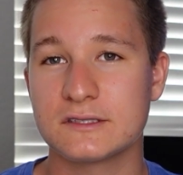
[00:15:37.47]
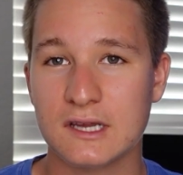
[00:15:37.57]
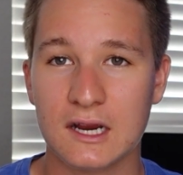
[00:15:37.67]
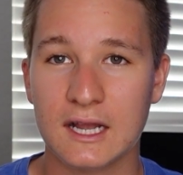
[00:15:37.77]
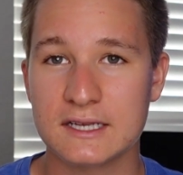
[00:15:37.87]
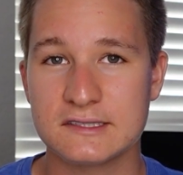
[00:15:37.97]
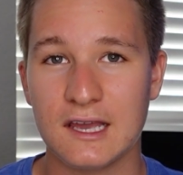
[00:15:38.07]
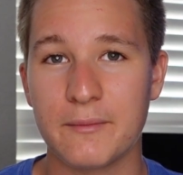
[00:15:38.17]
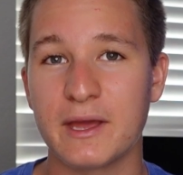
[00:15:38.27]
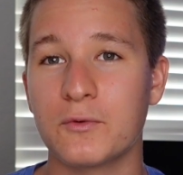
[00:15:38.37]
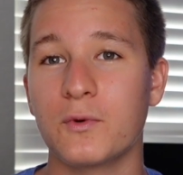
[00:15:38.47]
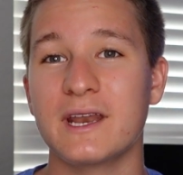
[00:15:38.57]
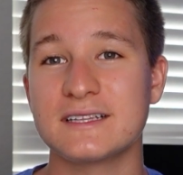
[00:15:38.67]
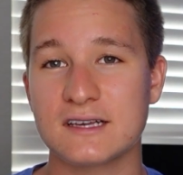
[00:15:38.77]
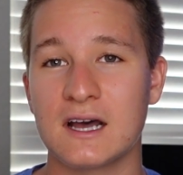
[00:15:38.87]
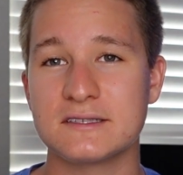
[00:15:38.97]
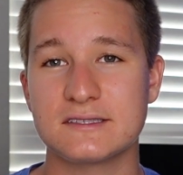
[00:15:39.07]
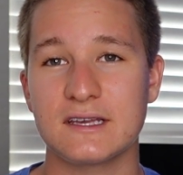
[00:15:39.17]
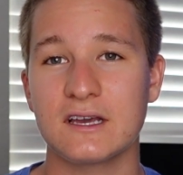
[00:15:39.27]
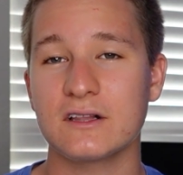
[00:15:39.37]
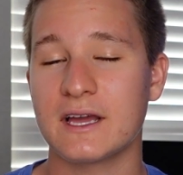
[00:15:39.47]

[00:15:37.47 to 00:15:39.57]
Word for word: sockeye salmon when it's on sale.